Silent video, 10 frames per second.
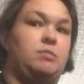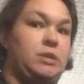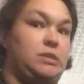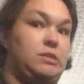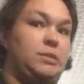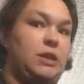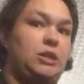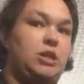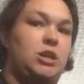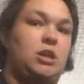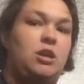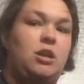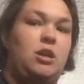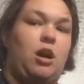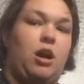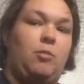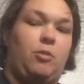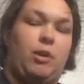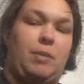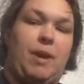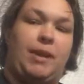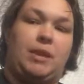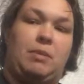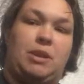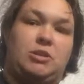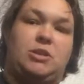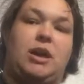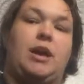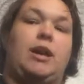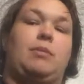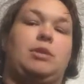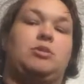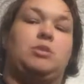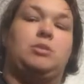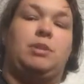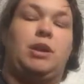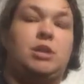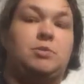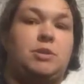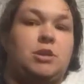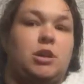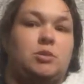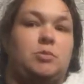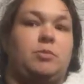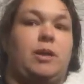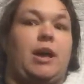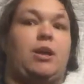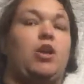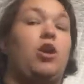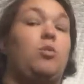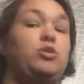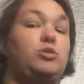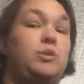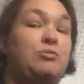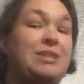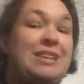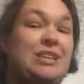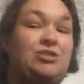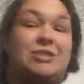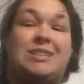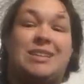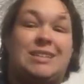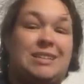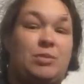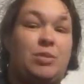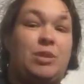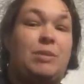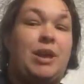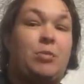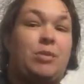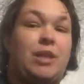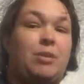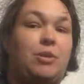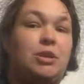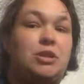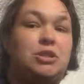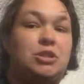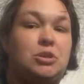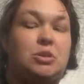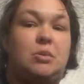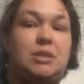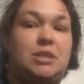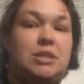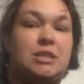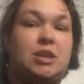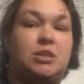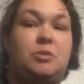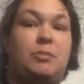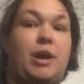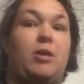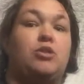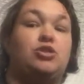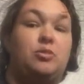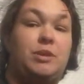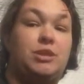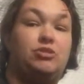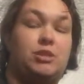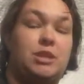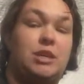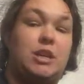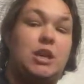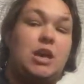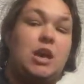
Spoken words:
Mine's not packed yet, but when I pack that I might do that, and I might do what's in my husband's hospital bag, which will be really interesting because he won't let me help with that one. So what's in his hospital bag should be interesting.